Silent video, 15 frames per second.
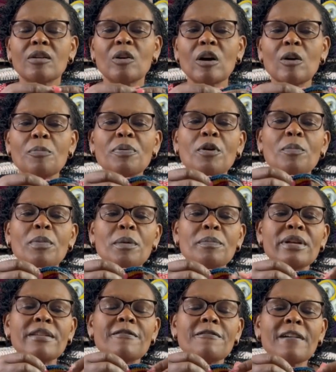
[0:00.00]
or
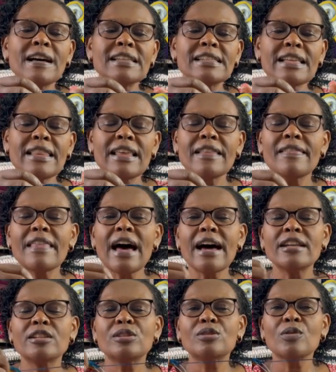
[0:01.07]
probably faster than
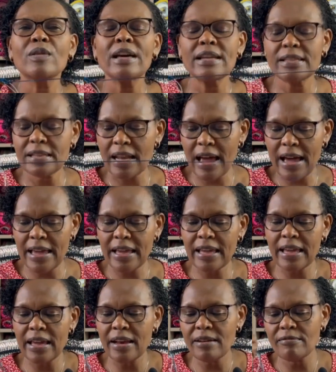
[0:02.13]
that, so that I
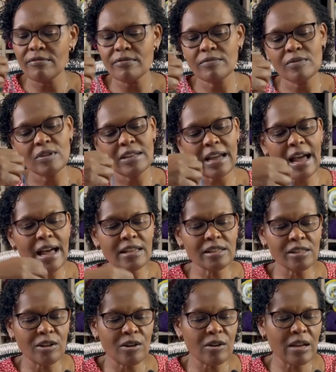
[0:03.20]
can
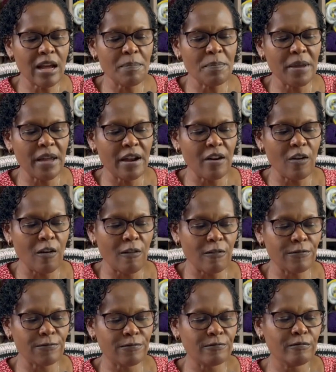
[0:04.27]
cast on a pair
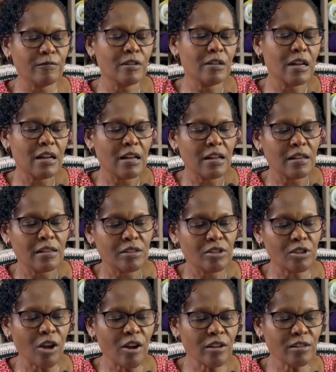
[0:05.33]
of
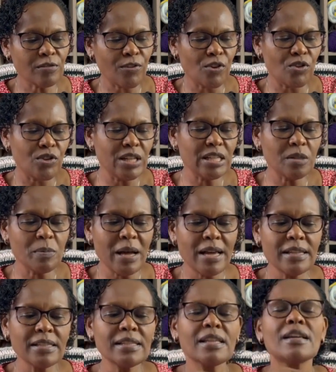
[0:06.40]
socks for
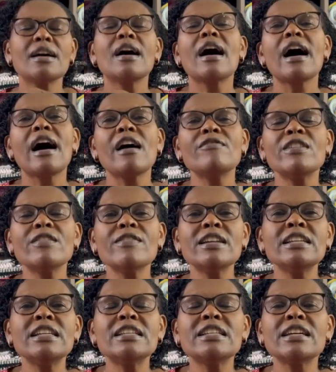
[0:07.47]
Christmas. I've never
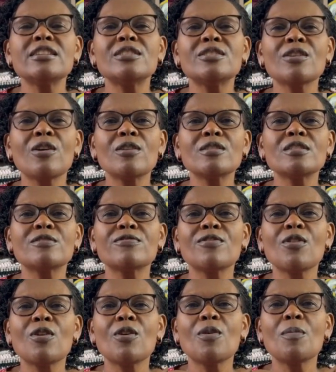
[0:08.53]
knitted socks
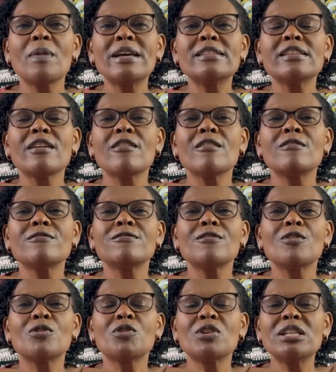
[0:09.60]
for myself
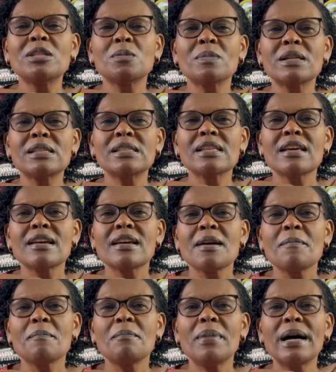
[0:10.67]
for Christmas,
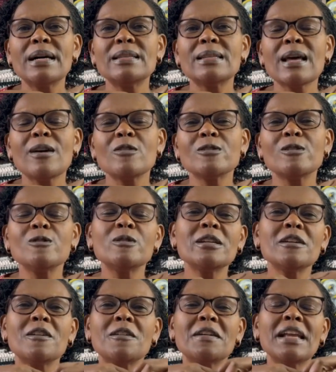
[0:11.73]
but I was
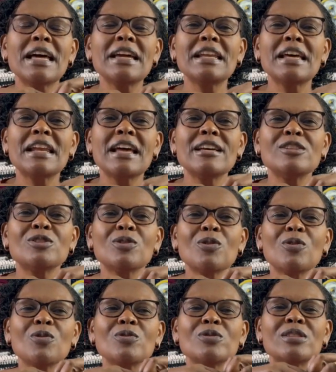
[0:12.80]
looking online and I
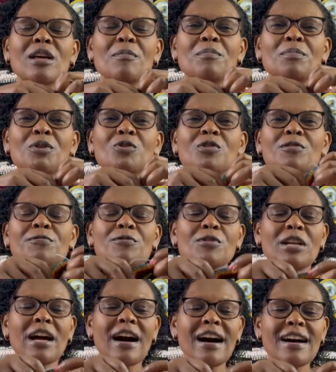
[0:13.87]
saw some beautiful
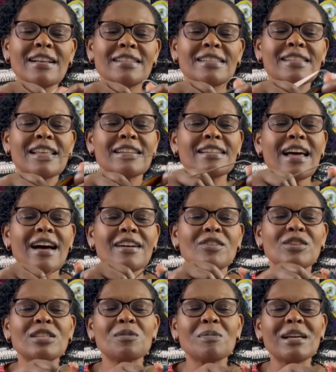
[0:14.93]
yarns that are
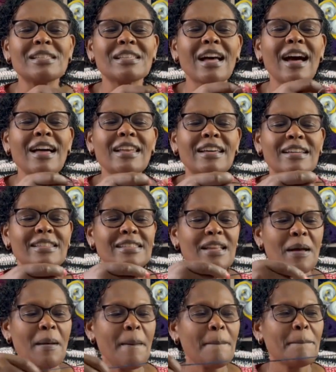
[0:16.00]
Christmas colors.
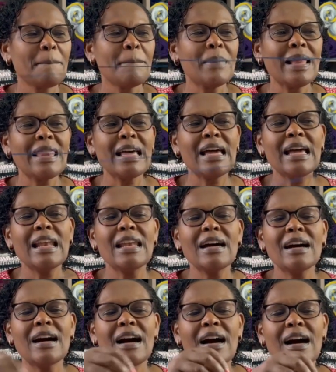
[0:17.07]
But then
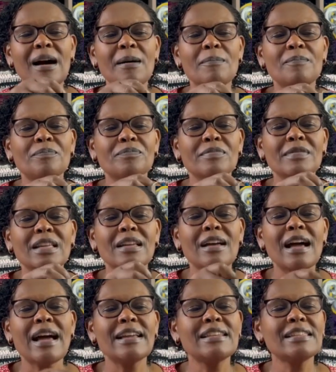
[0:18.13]

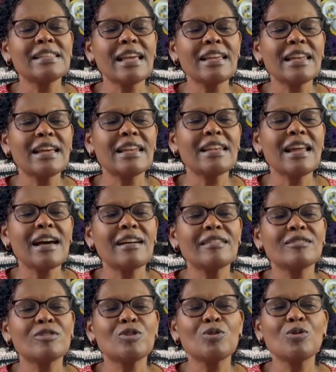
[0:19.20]
I decided
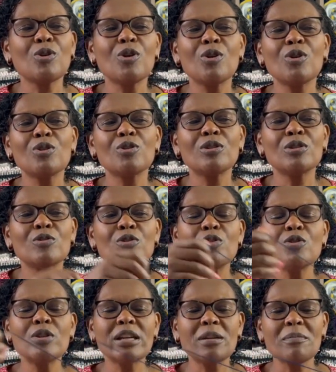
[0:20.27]
to go
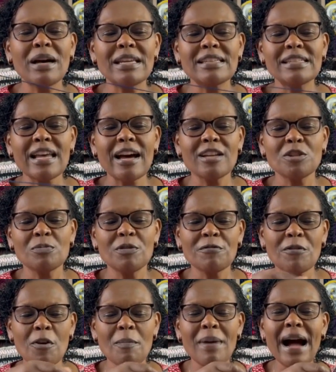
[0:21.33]
look in my stash
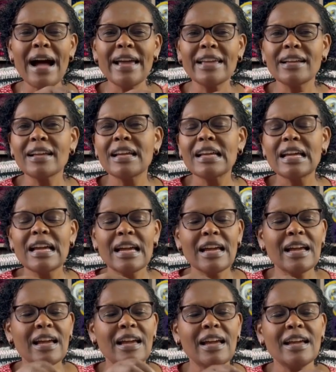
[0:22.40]
before buying
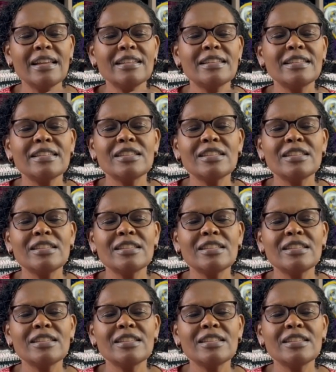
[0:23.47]
and